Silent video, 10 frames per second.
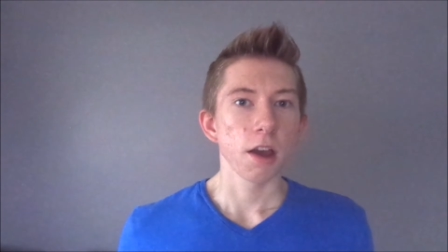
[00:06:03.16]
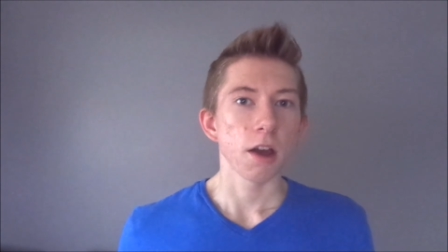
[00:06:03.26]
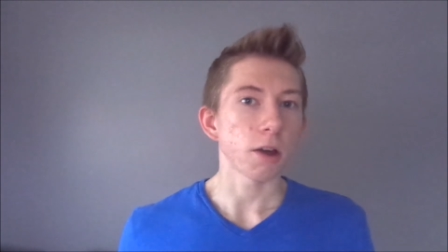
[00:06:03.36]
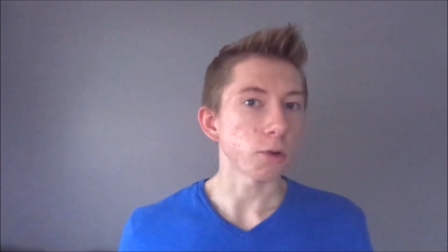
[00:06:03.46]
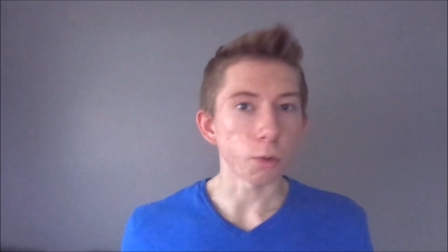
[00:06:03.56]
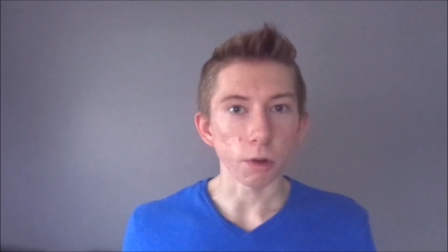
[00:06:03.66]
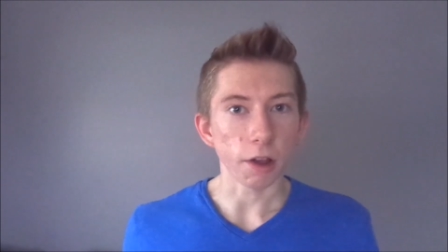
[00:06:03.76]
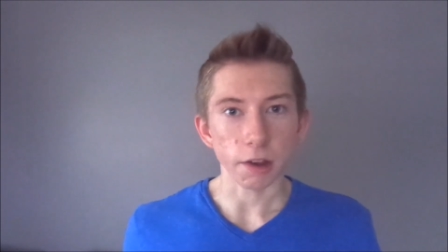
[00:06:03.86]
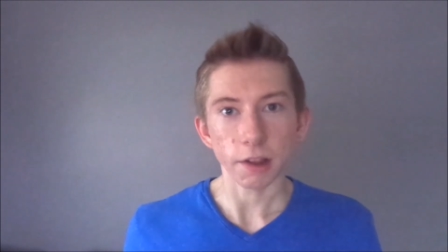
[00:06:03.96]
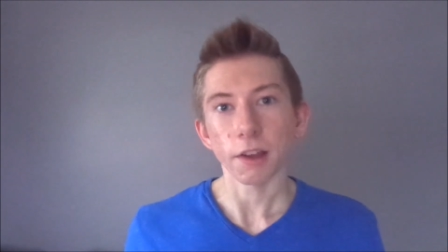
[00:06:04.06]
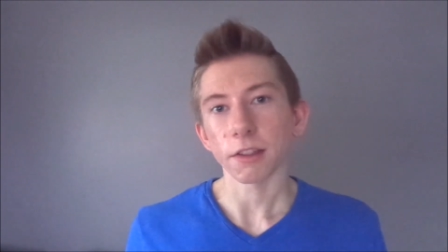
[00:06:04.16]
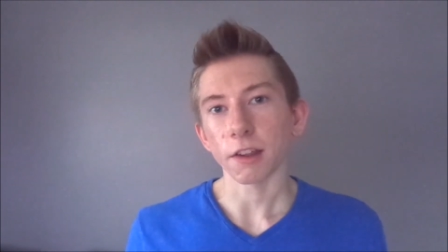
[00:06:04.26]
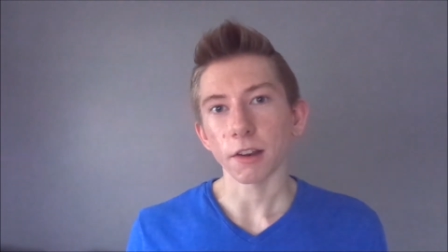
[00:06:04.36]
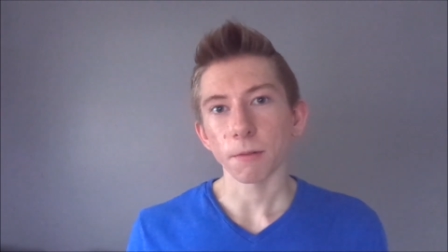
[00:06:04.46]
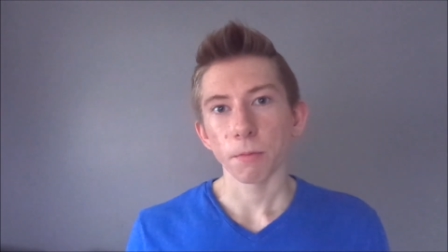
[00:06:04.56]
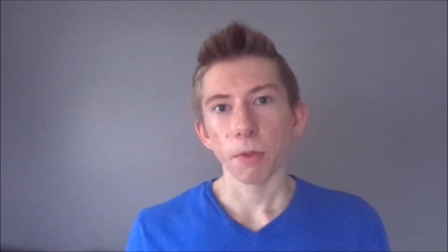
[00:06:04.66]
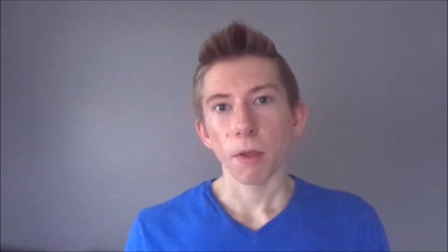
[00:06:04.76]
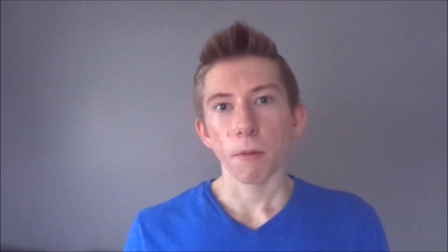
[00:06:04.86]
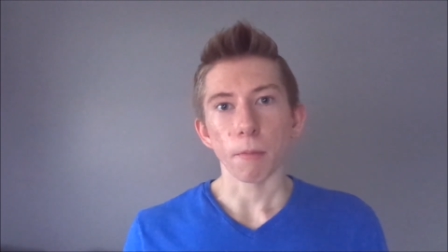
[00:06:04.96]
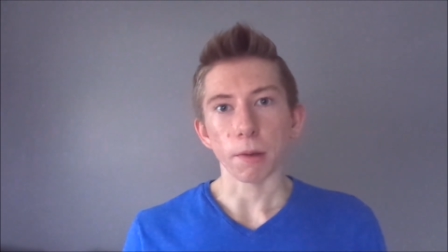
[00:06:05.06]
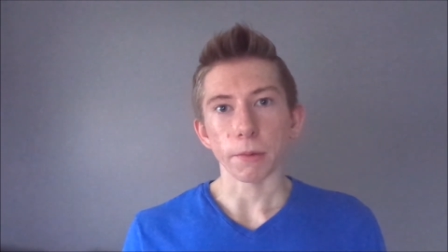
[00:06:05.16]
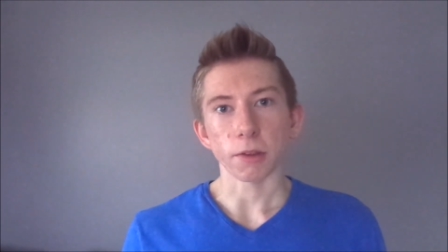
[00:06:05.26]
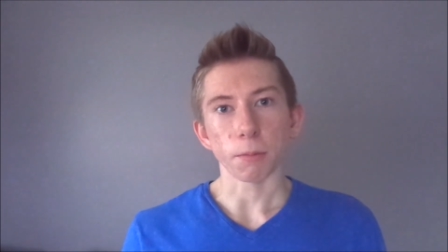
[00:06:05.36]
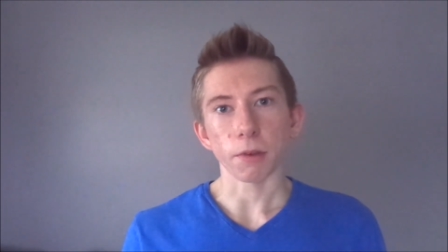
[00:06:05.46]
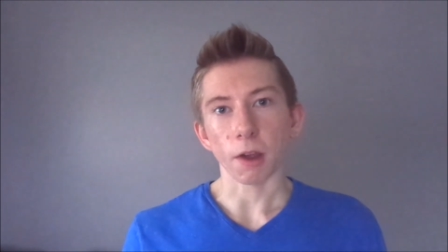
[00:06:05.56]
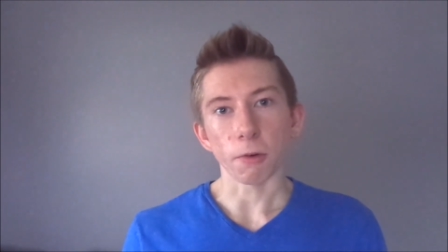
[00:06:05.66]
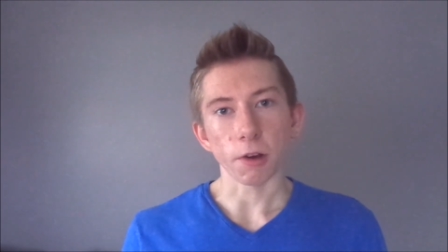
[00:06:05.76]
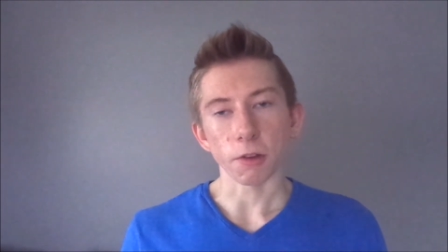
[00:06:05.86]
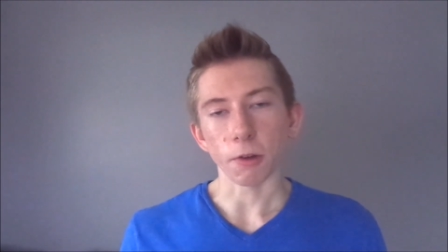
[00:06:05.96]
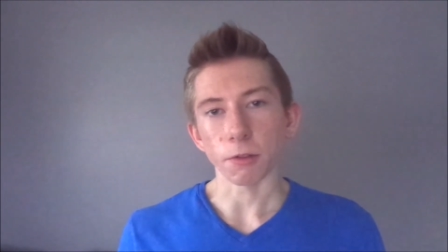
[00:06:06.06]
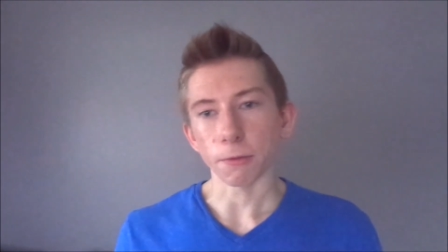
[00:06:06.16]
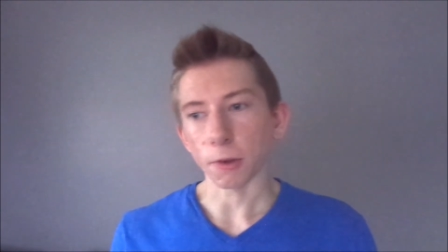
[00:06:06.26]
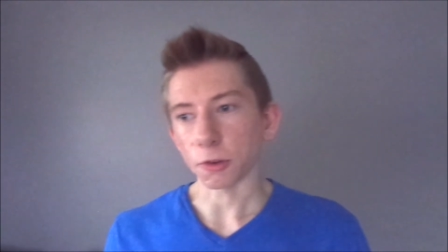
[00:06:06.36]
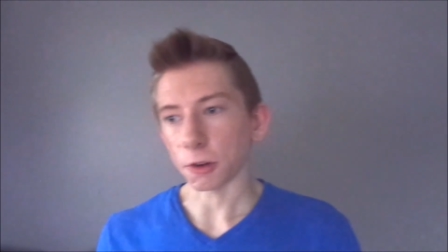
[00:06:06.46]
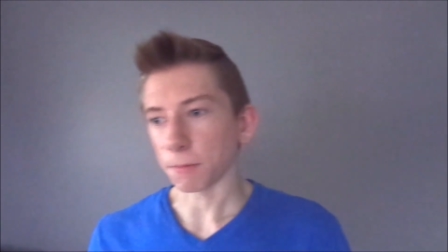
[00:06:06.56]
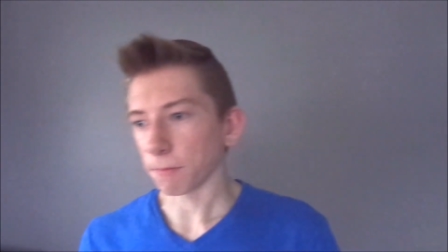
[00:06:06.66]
a cool idea that might be something I want to do in the future.